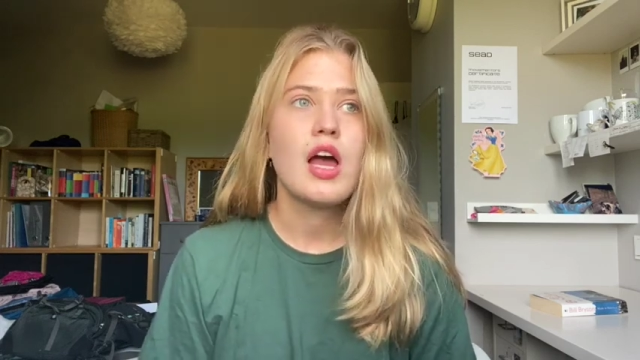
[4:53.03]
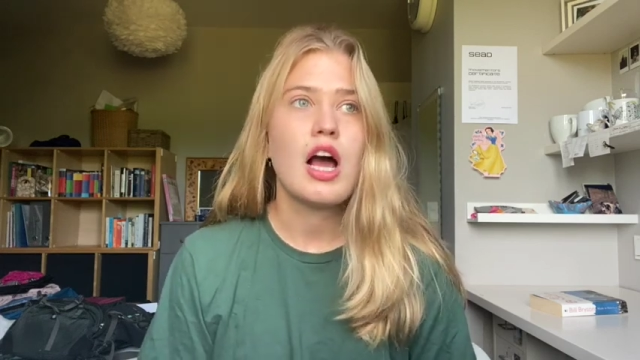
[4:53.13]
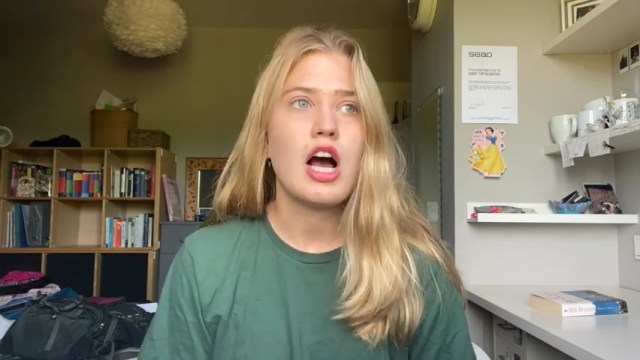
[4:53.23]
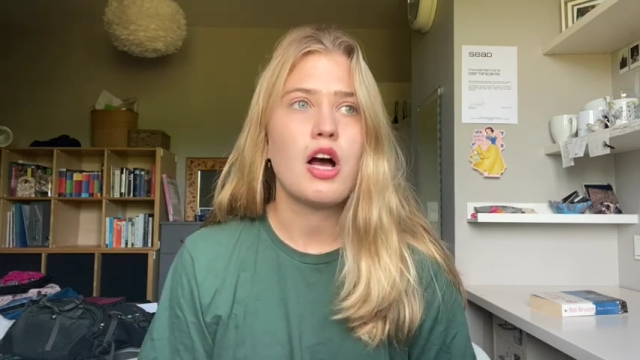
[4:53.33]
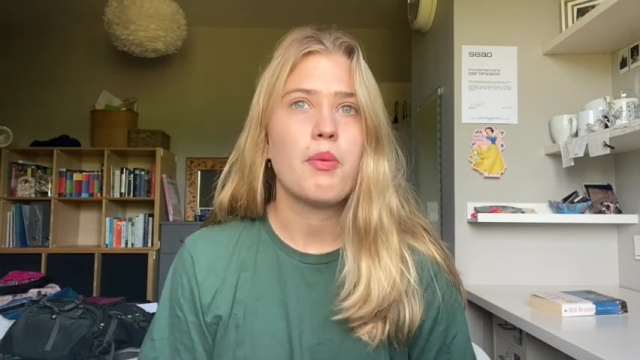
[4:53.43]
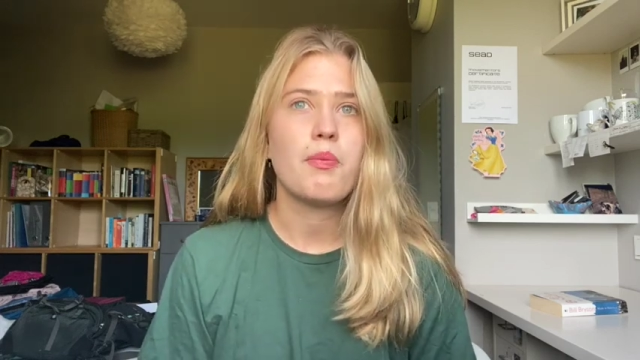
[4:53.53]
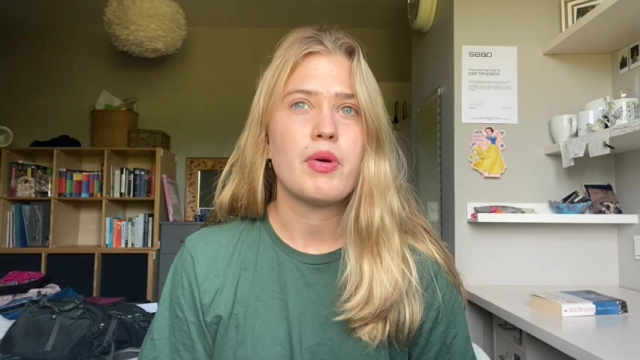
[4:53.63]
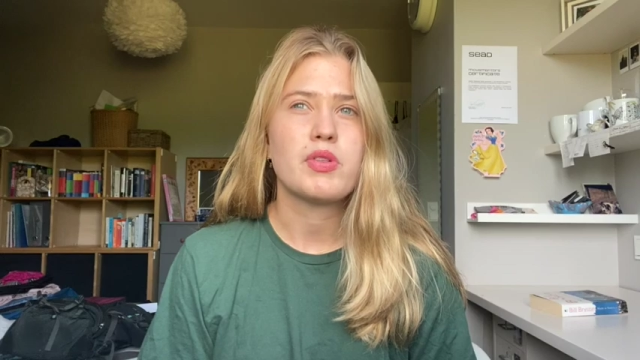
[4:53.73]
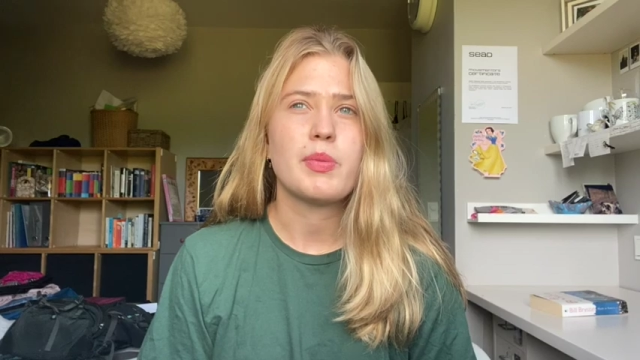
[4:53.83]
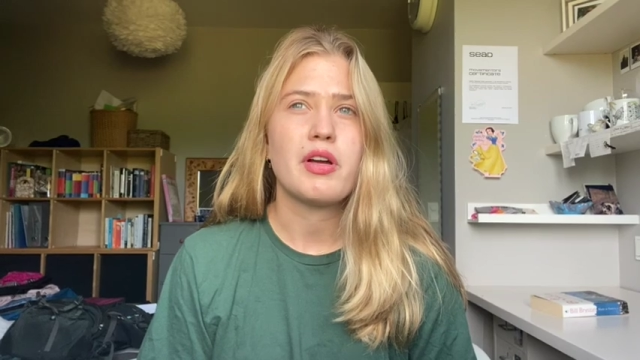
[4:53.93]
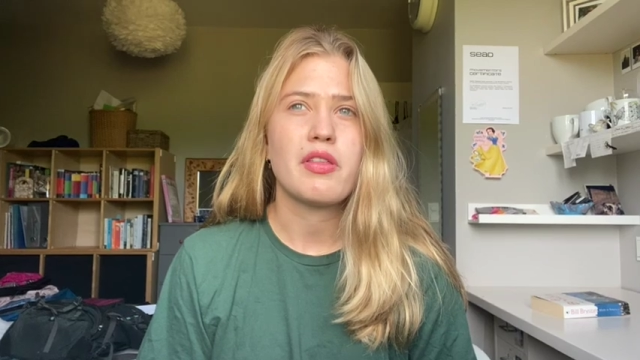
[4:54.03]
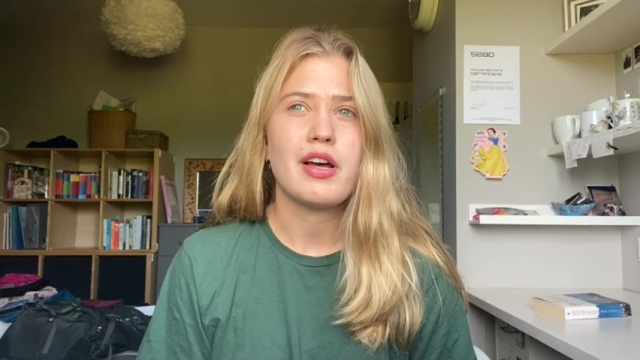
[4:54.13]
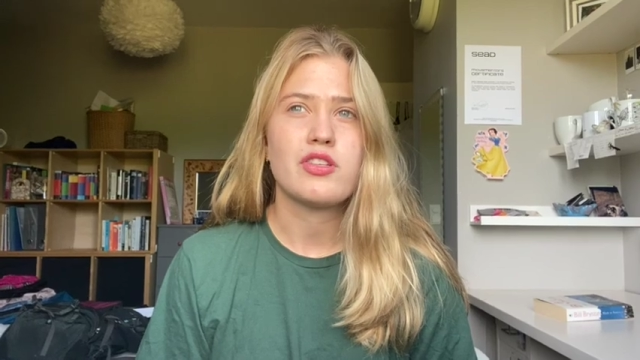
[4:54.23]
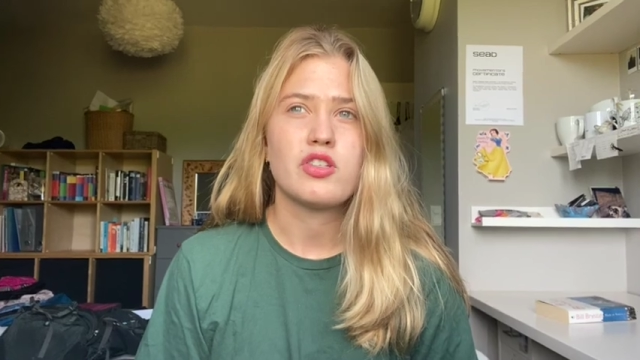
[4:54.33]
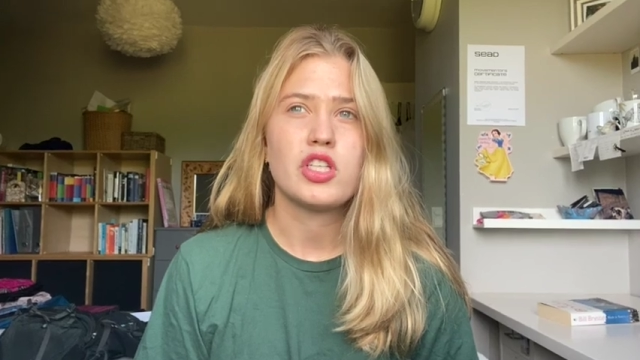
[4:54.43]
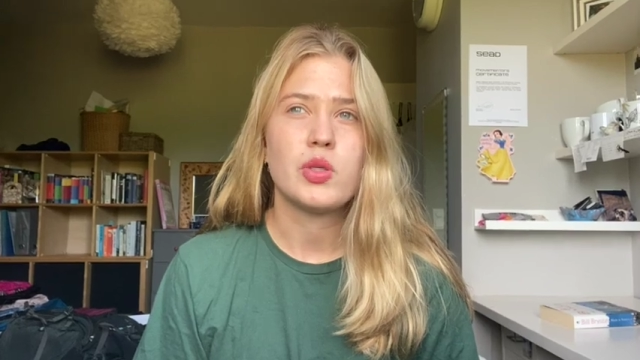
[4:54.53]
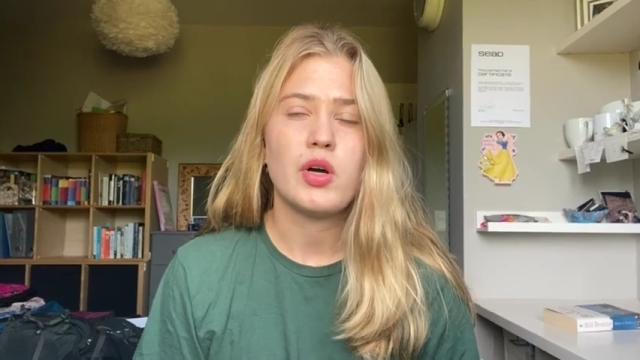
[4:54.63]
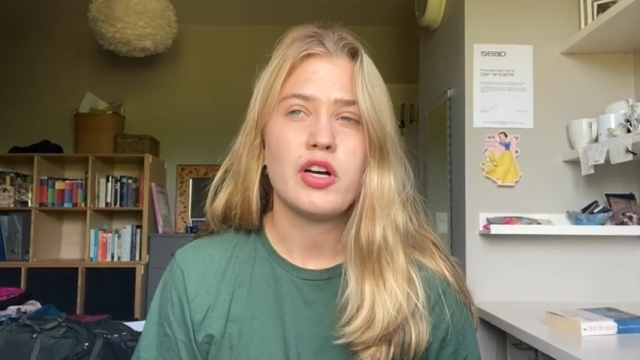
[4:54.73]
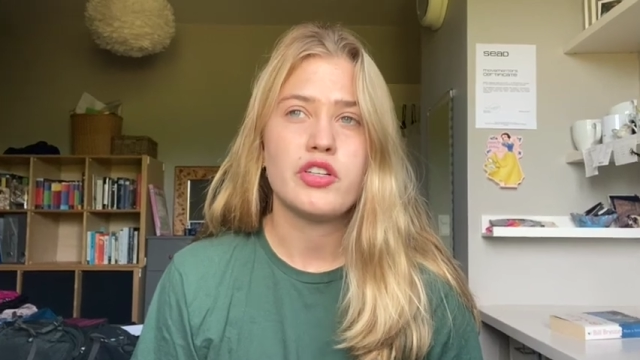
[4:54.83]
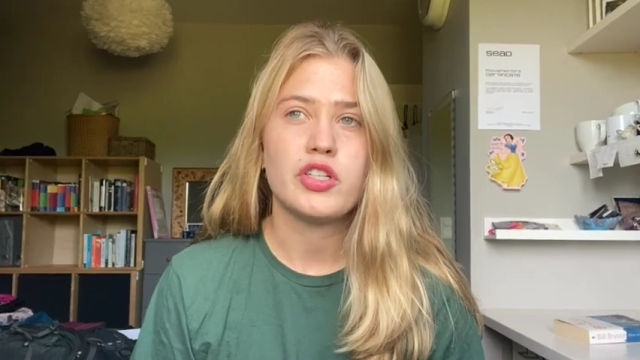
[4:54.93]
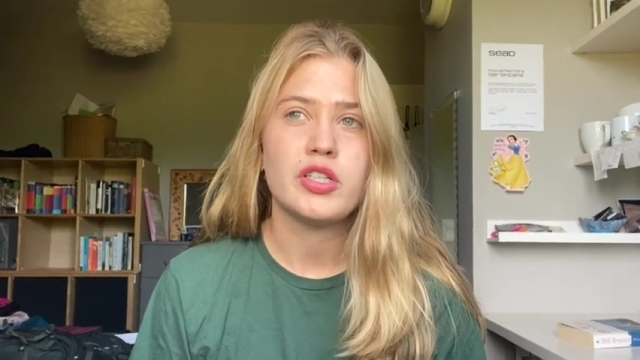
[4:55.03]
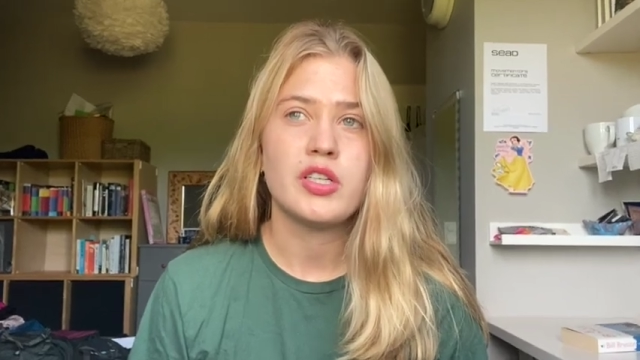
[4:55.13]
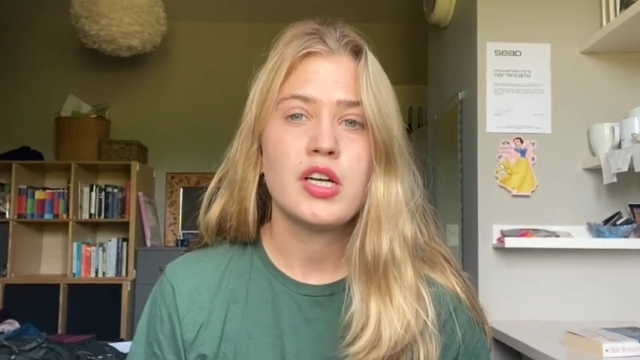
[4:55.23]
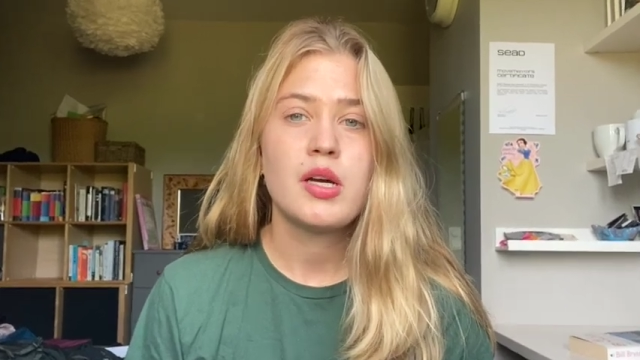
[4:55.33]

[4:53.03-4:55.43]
It was about £1,200